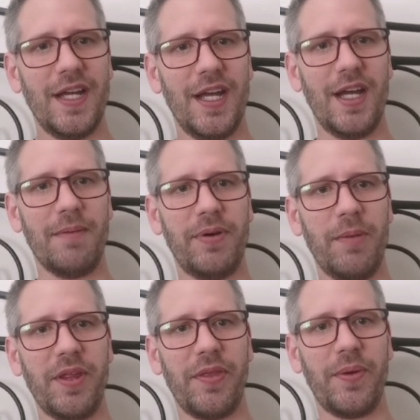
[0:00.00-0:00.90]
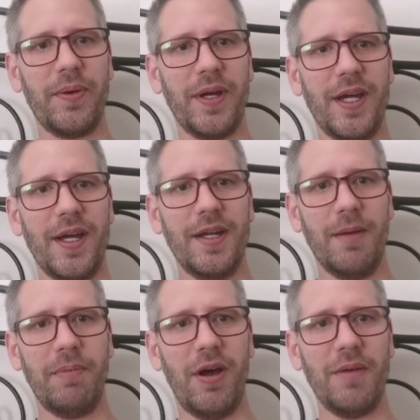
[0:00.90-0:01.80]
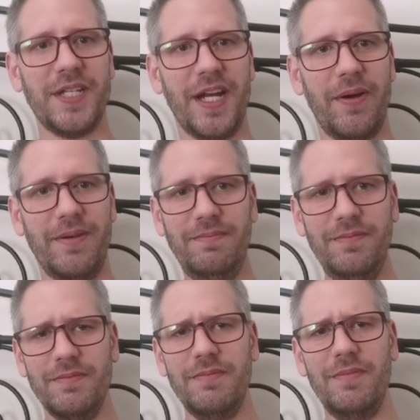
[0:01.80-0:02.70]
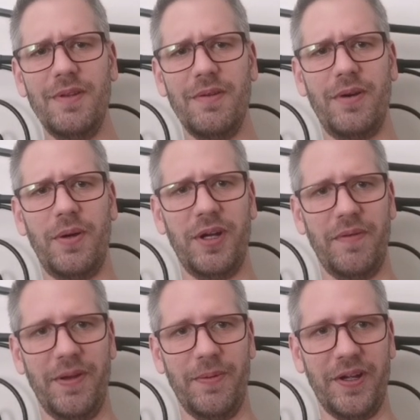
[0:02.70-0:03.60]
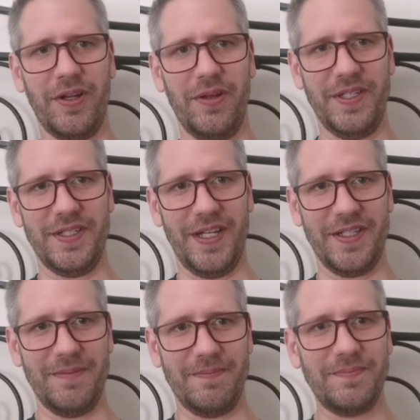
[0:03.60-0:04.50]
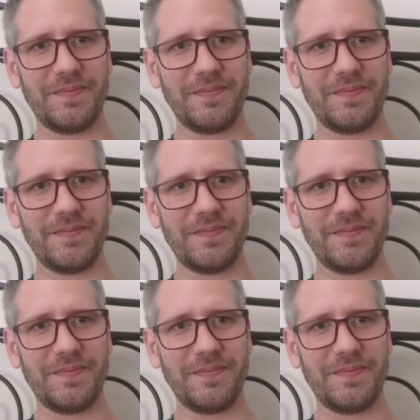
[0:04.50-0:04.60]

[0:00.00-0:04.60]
Probably throw a bomb tower, or whatever you want to call these things.